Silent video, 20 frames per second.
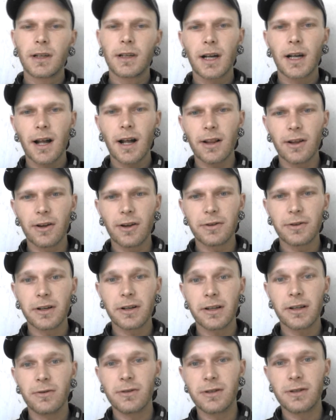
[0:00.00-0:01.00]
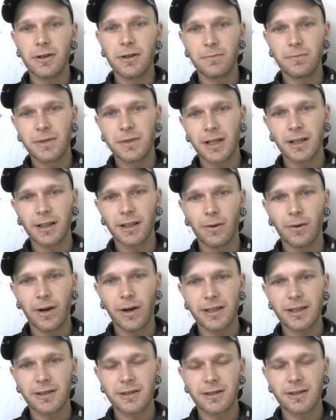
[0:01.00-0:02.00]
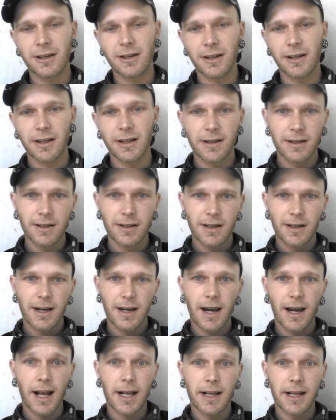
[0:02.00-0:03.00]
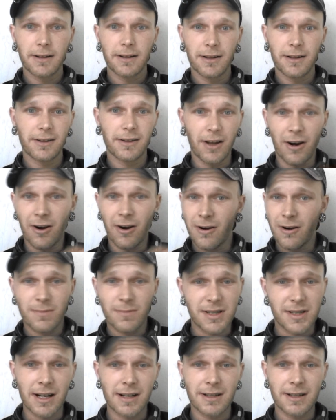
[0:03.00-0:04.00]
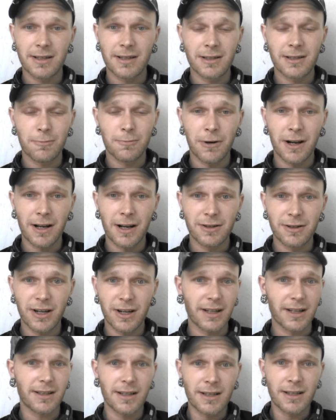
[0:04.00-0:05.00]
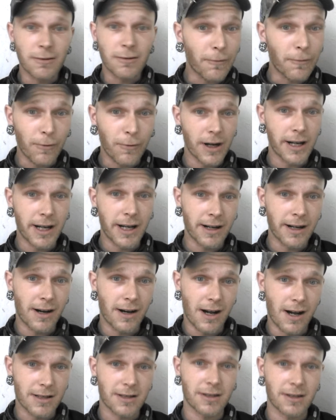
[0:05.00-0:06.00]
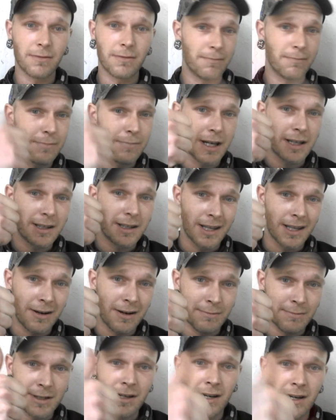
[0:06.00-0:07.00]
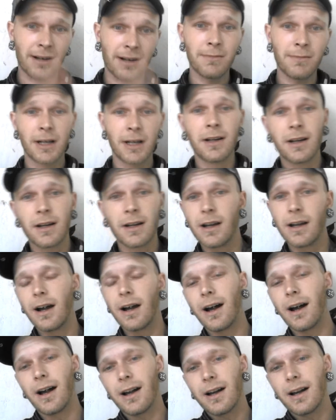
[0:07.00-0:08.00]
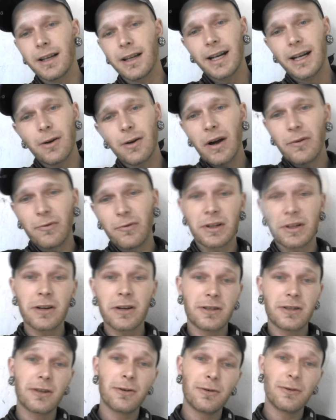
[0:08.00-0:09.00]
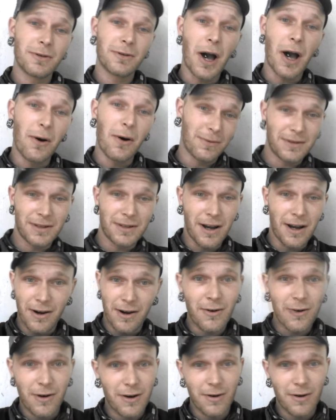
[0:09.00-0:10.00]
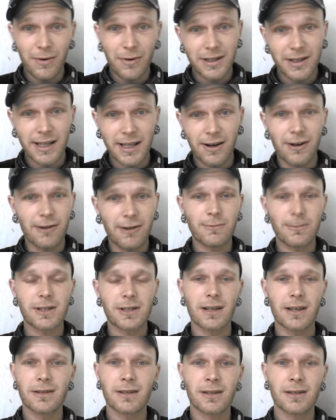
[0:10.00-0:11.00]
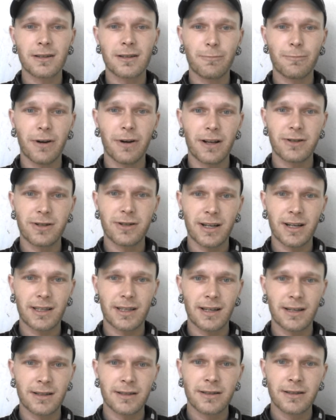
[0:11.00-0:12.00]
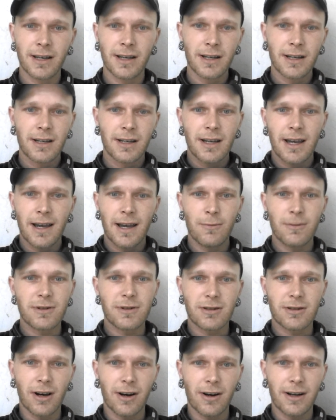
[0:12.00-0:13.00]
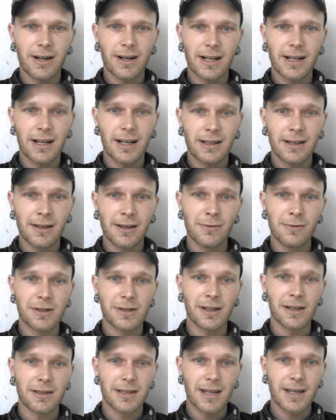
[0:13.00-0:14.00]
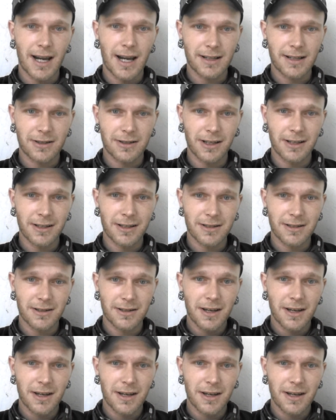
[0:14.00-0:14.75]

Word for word: Hello there YouTube, Tiddlywinksist here, and the Armed Citizens Project is freaking awesome. Big thumbs up. Uh, anyway, for those of you who don't know what the Armed Citizens Project is, it was started in Houston, Texas,